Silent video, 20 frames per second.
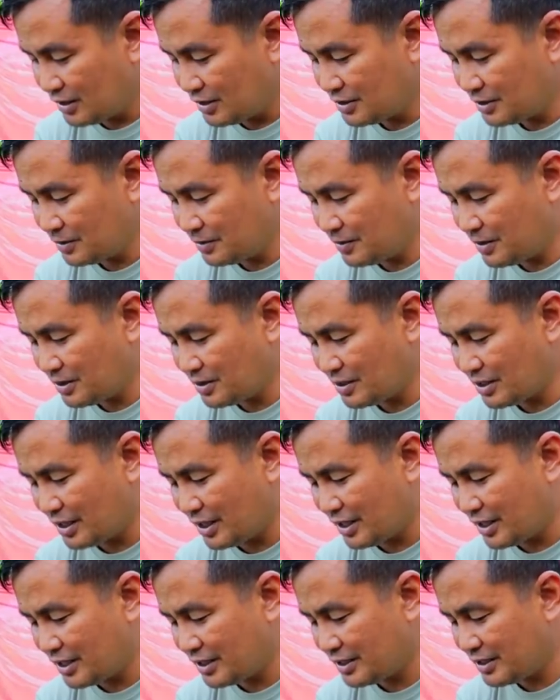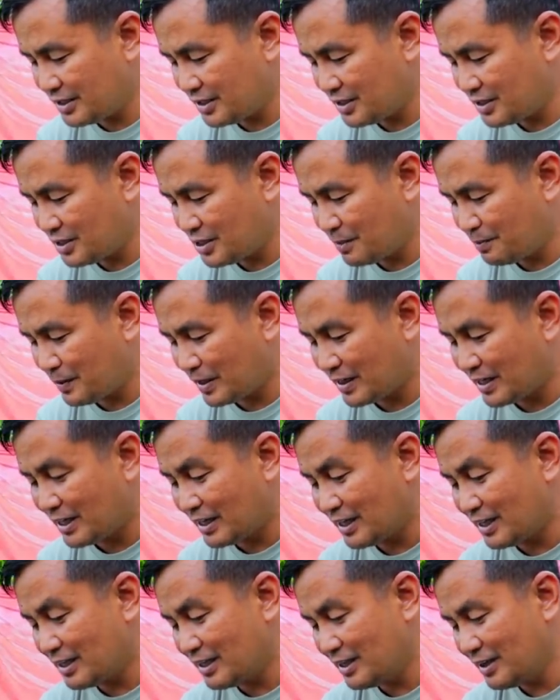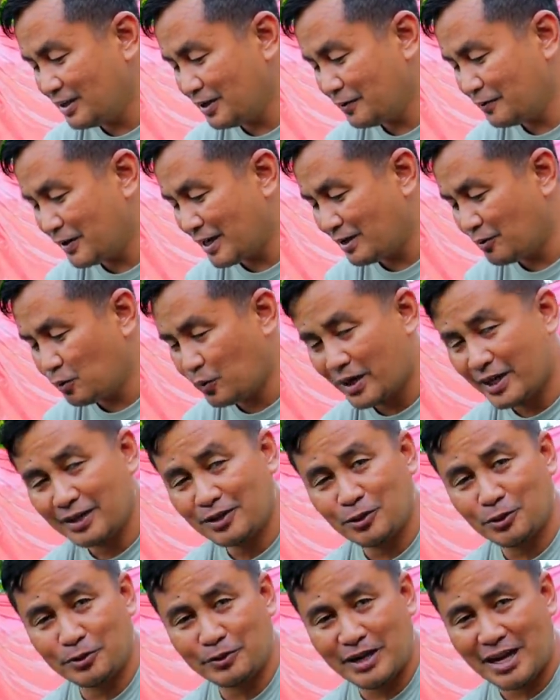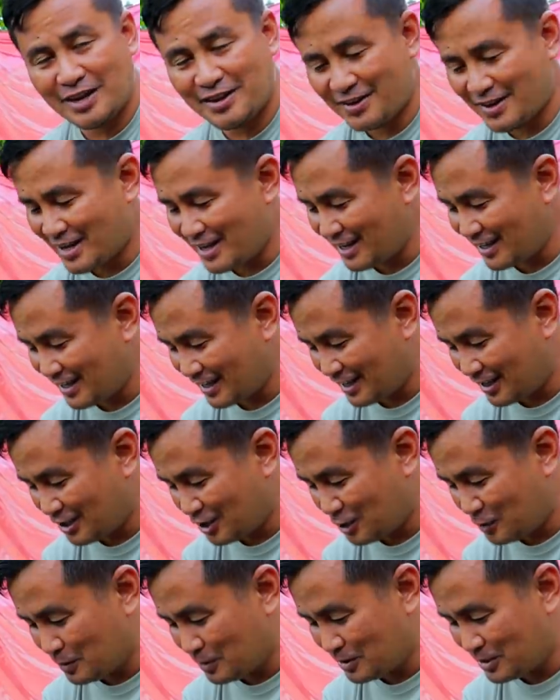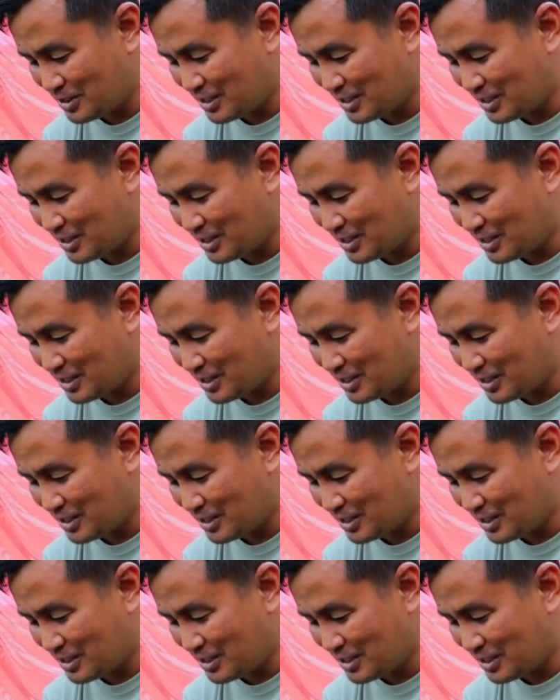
So these are the typical red-white Oranda, and you will